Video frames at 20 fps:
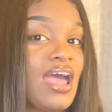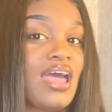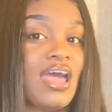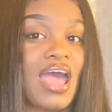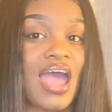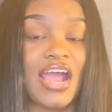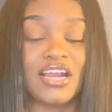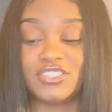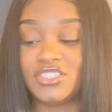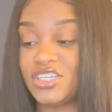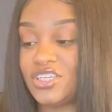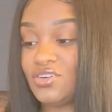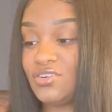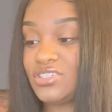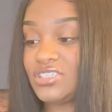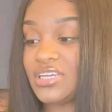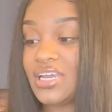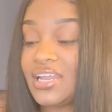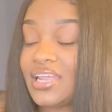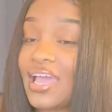Actually no
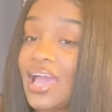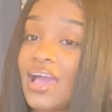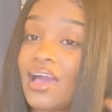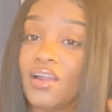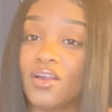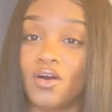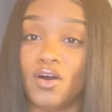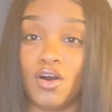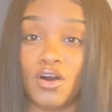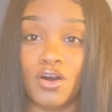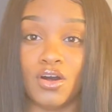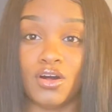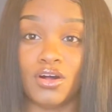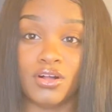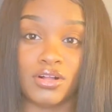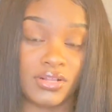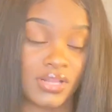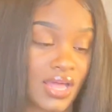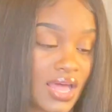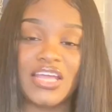shedding at
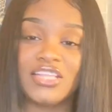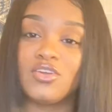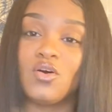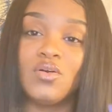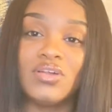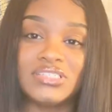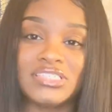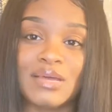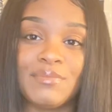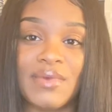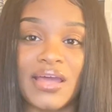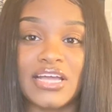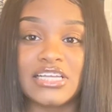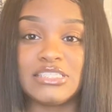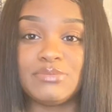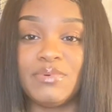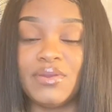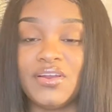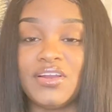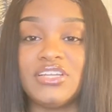all. The only time I
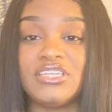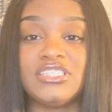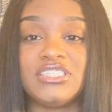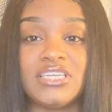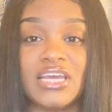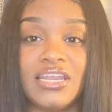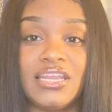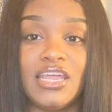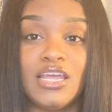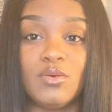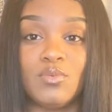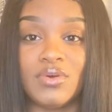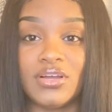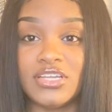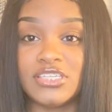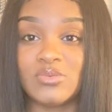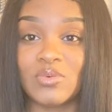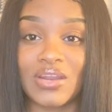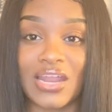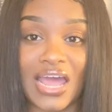experienced shedding
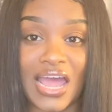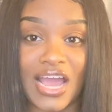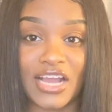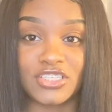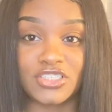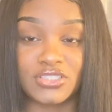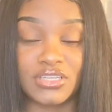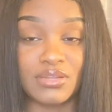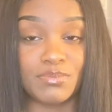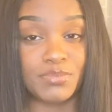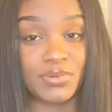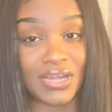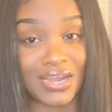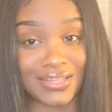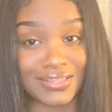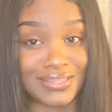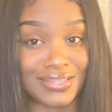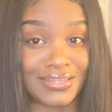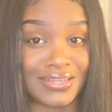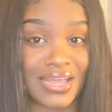was when I actually
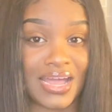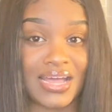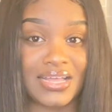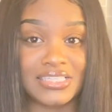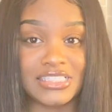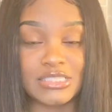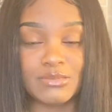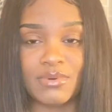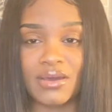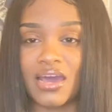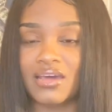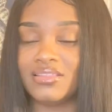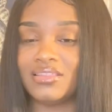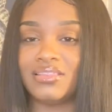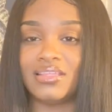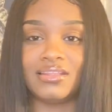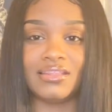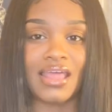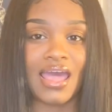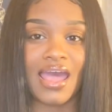plucked the knots, but other
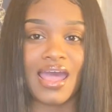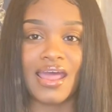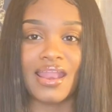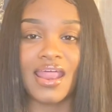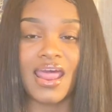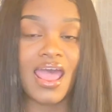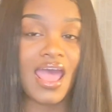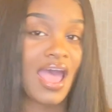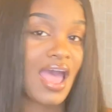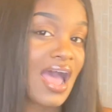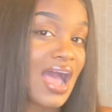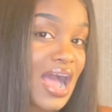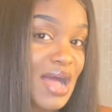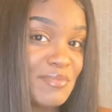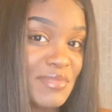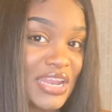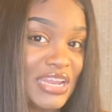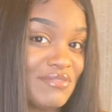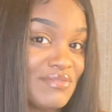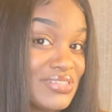than that, I'm
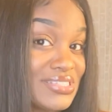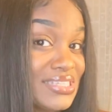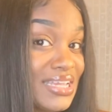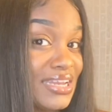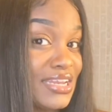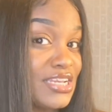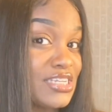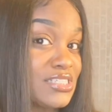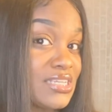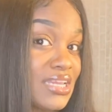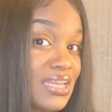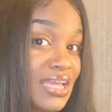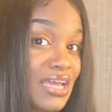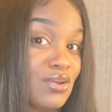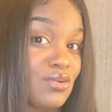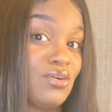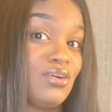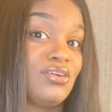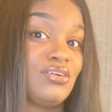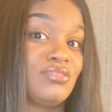not even seeing any shedding at
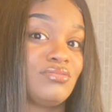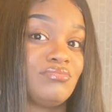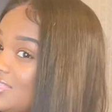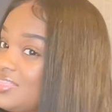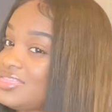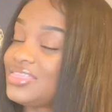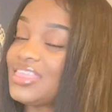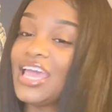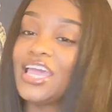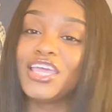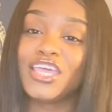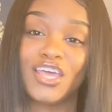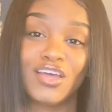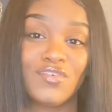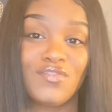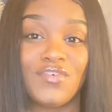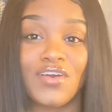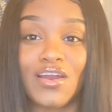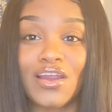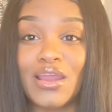all. Thank
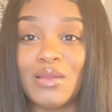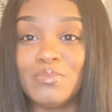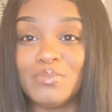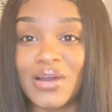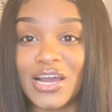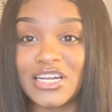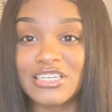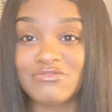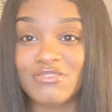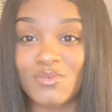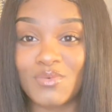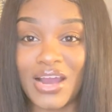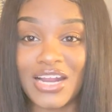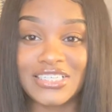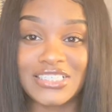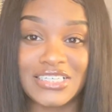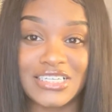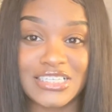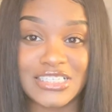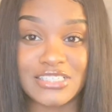you very much for
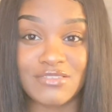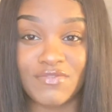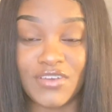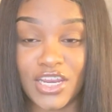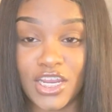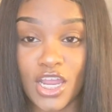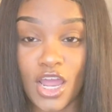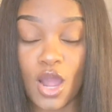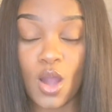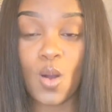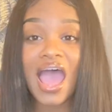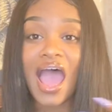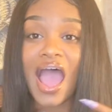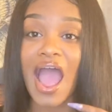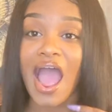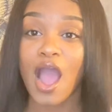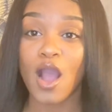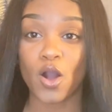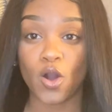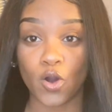watching this video.
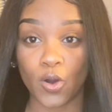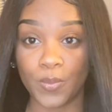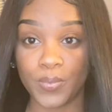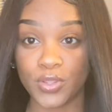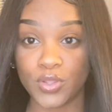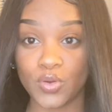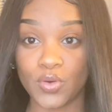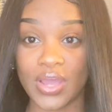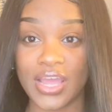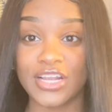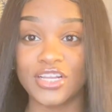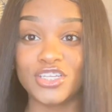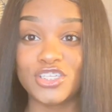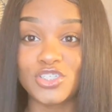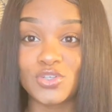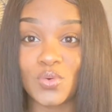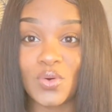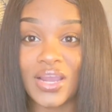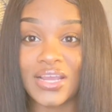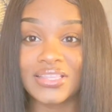I hope you
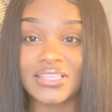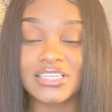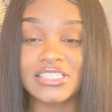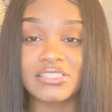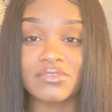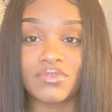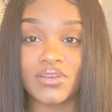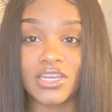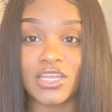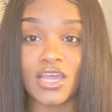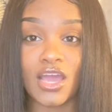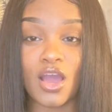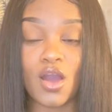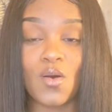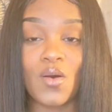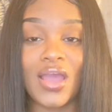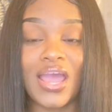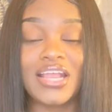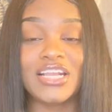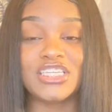enjoyed this
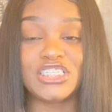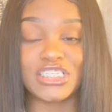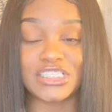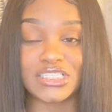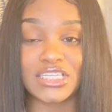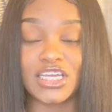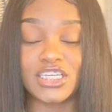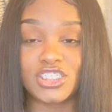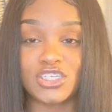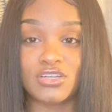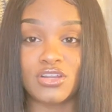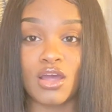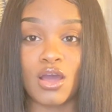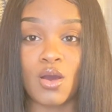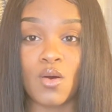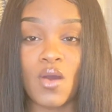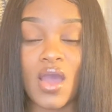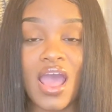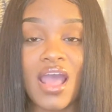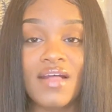video. Just to let you
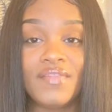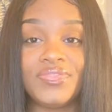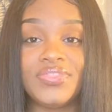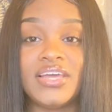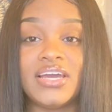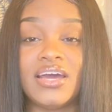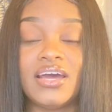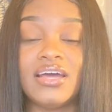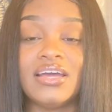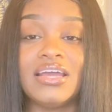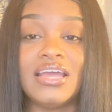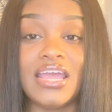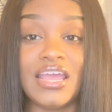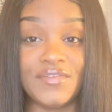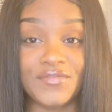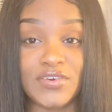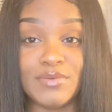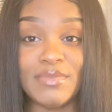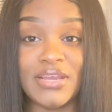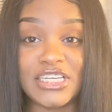know, the
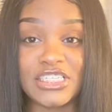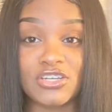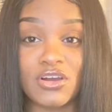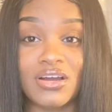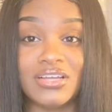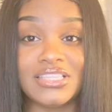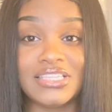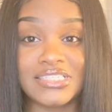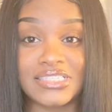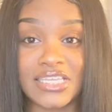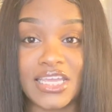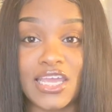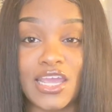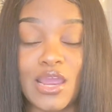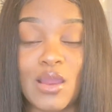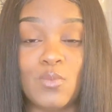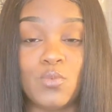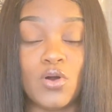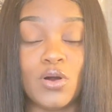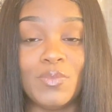information on this
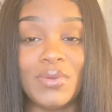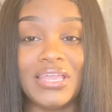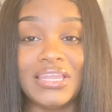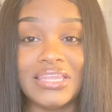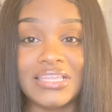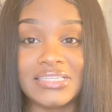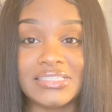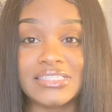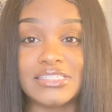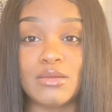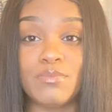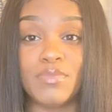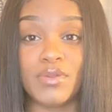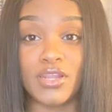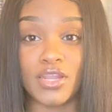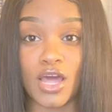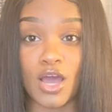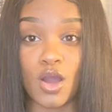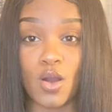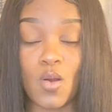hair will be listed
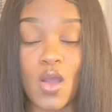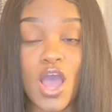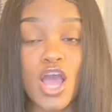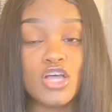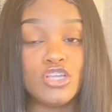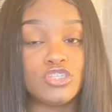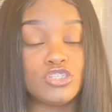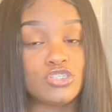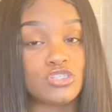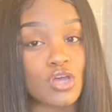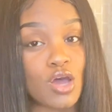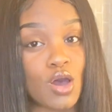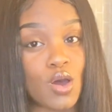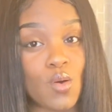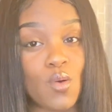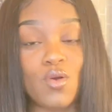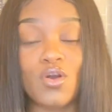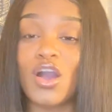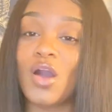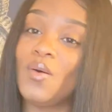below,
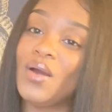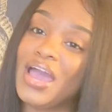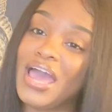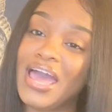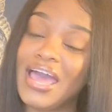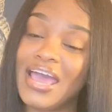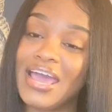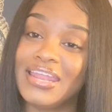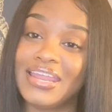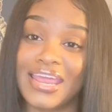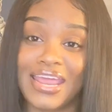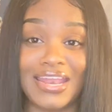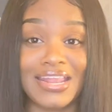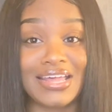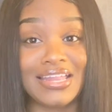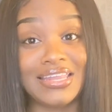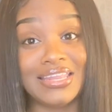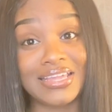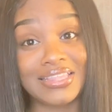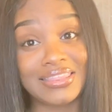so go ahead and
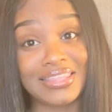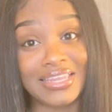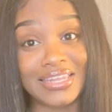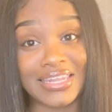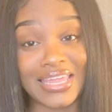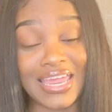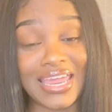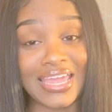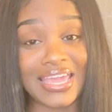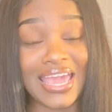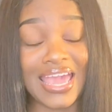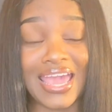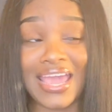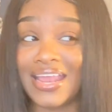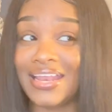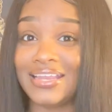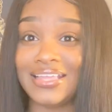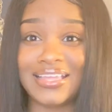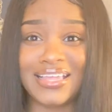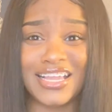click the link
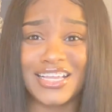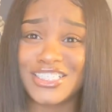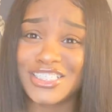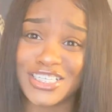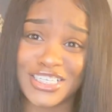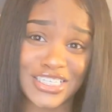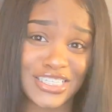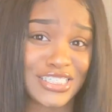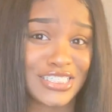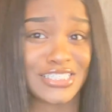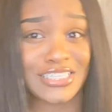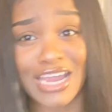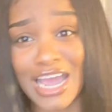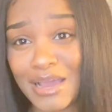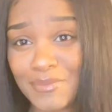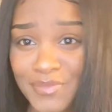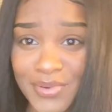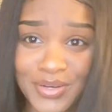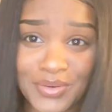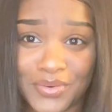and get your
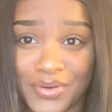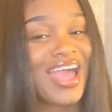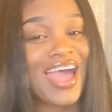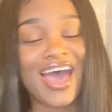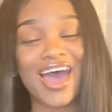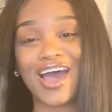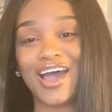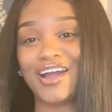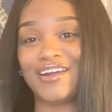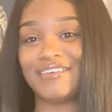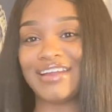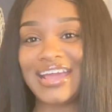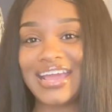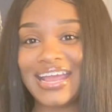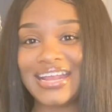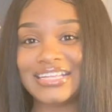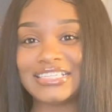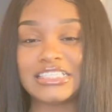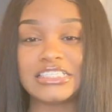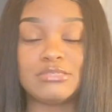shopping on. All right,
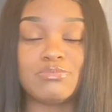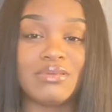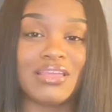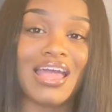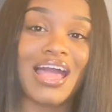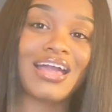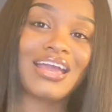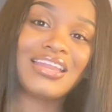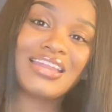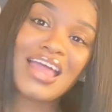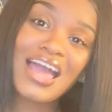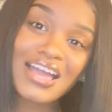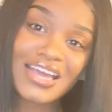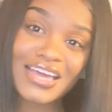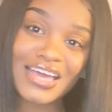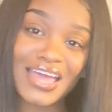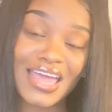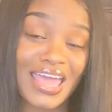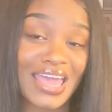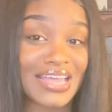and this is Bianca
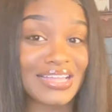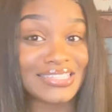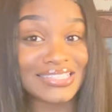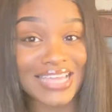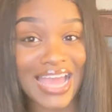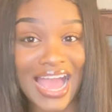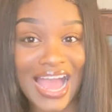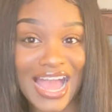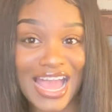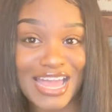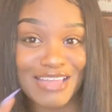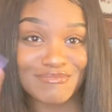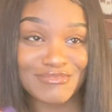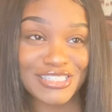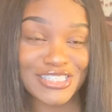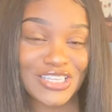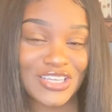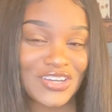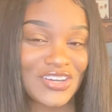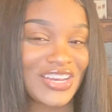Naka, and I'm
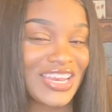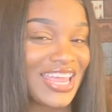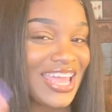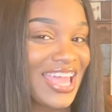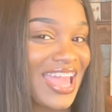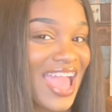tuning